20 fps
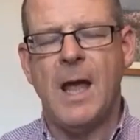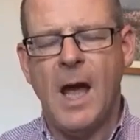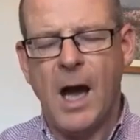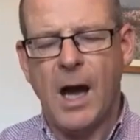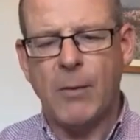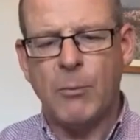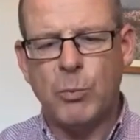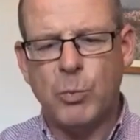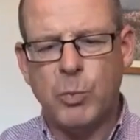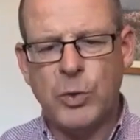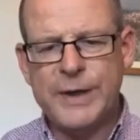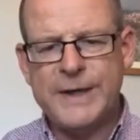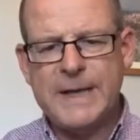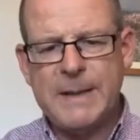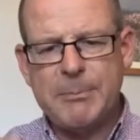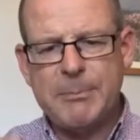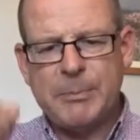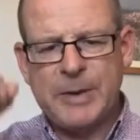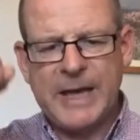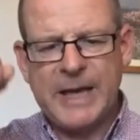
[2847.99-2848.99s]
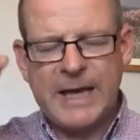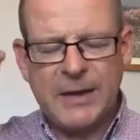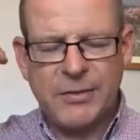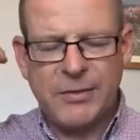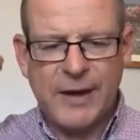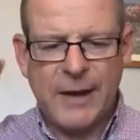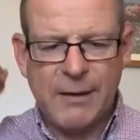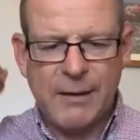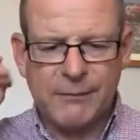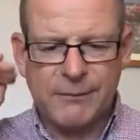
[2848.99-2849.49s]
And would it be
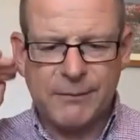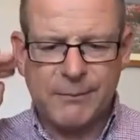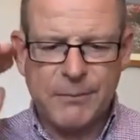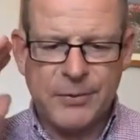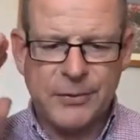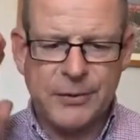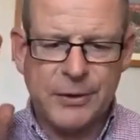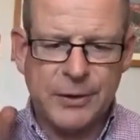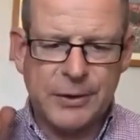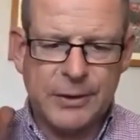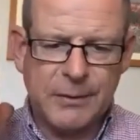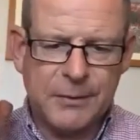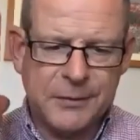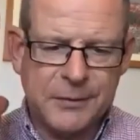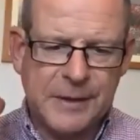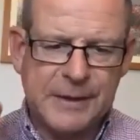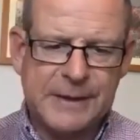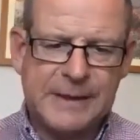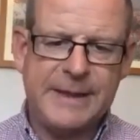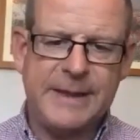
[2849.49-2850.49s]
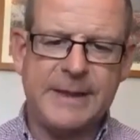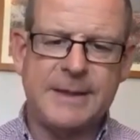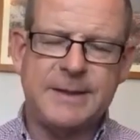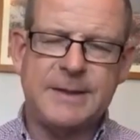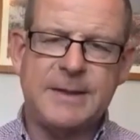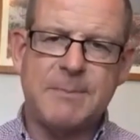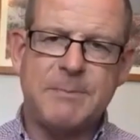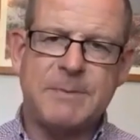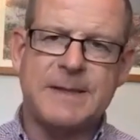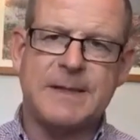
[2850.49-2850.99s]
that the
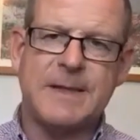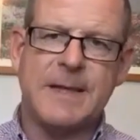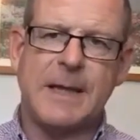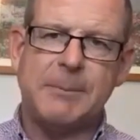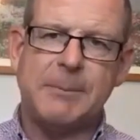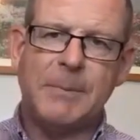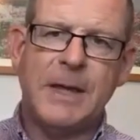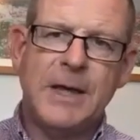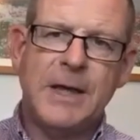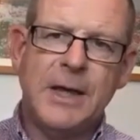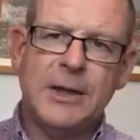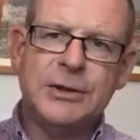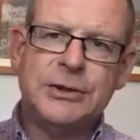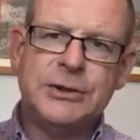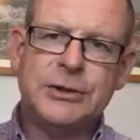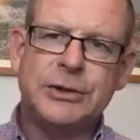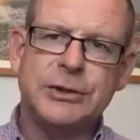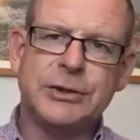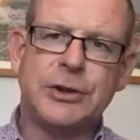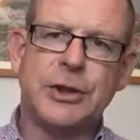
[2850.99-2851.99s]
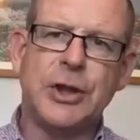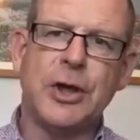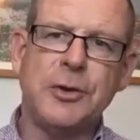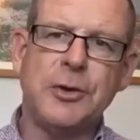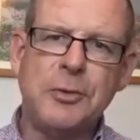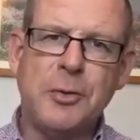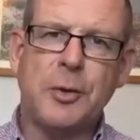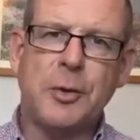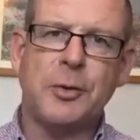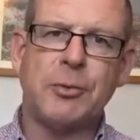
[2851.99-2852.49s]
leadership team should
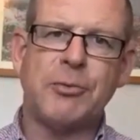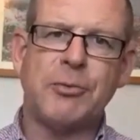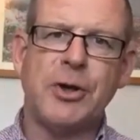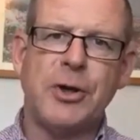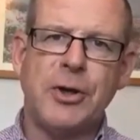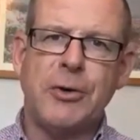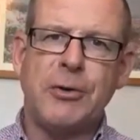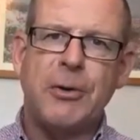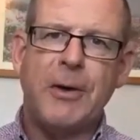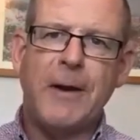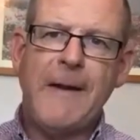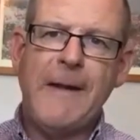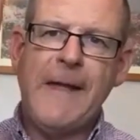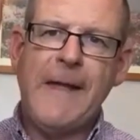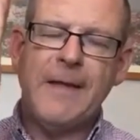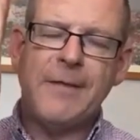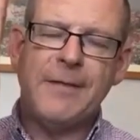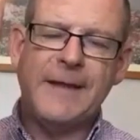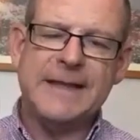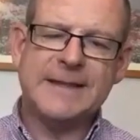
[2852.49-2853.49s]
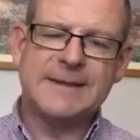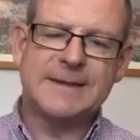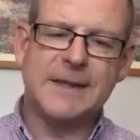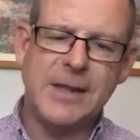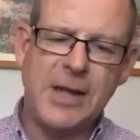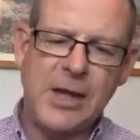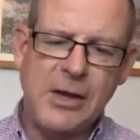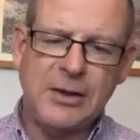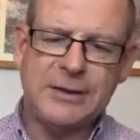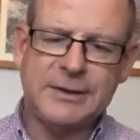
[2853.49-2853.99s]
go through this
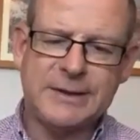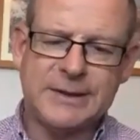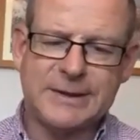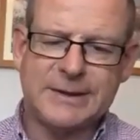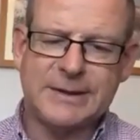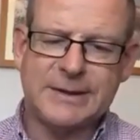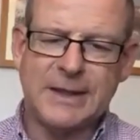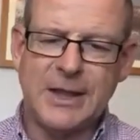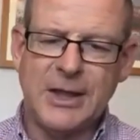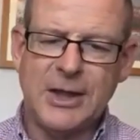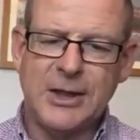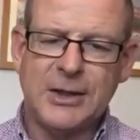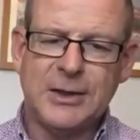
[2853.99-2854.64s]
last